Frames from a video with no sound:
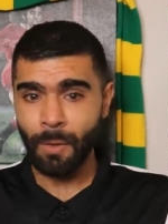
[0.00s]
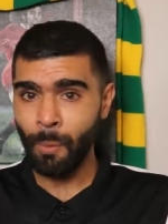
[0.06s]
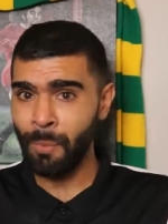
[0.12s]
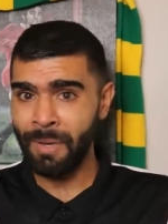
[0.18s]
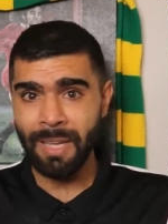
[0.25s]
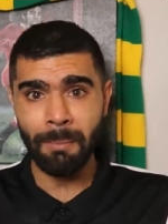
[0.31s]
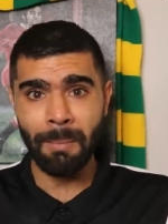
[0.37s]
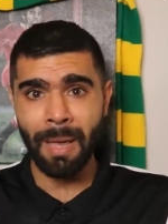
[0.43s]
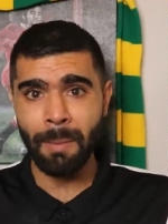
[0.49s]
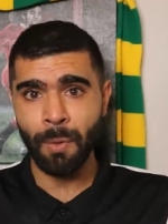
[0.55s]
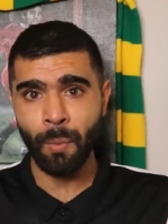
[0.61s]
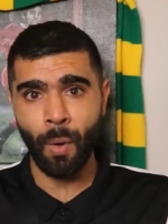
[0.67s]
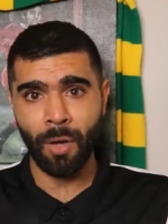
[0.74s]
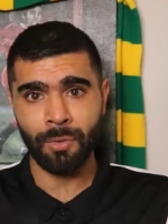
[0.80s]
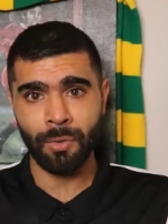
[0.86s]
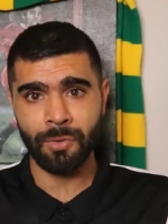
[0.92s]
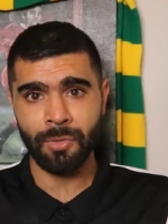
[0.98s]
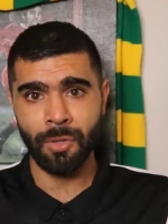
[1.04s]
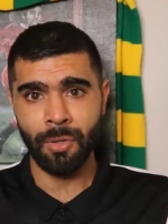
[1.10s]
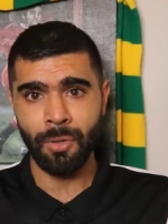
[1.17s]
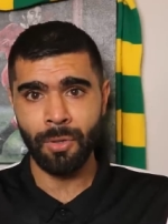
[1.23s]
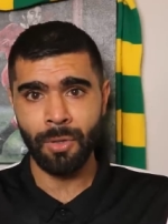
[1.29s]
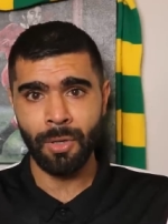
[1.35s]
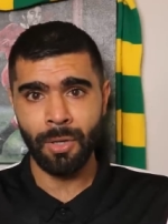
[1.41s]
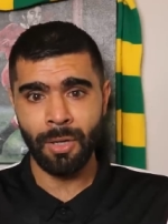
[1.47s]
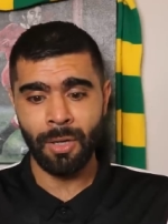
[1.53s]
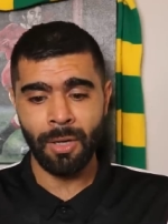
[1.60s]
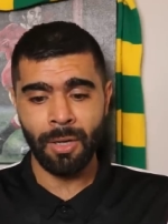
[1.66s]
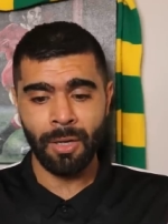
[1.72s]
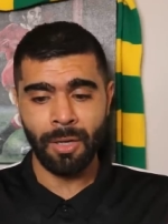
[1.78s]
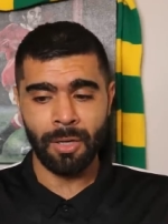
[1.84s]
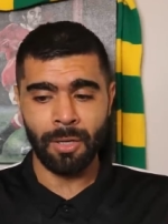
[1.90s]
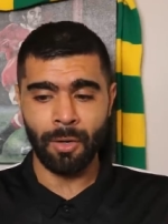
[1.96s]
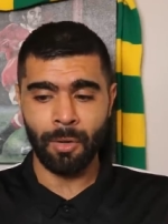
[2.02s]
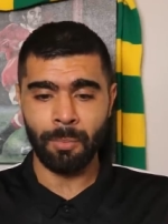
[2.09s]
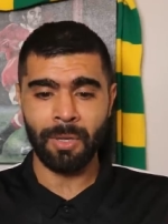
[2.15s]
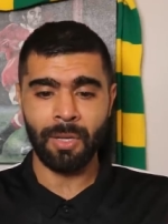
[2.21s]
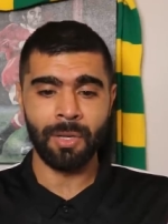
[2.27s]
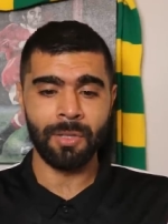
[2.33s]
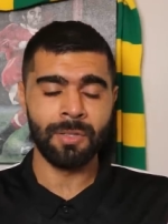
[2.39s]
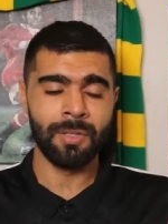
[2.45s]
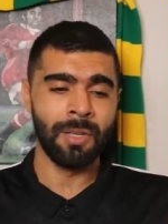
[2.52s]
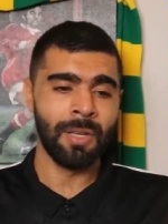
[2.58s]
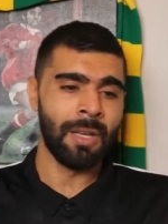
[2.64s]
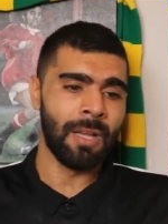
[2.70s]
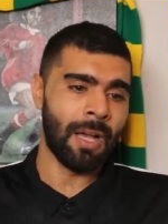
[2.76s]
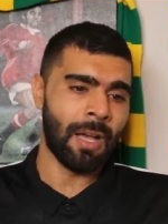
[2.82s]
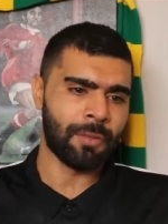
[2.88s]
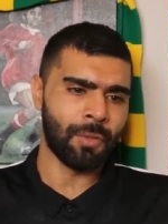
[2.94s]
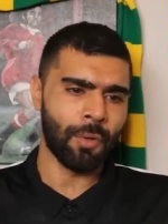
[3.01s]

We need maybe one or two, you know, because I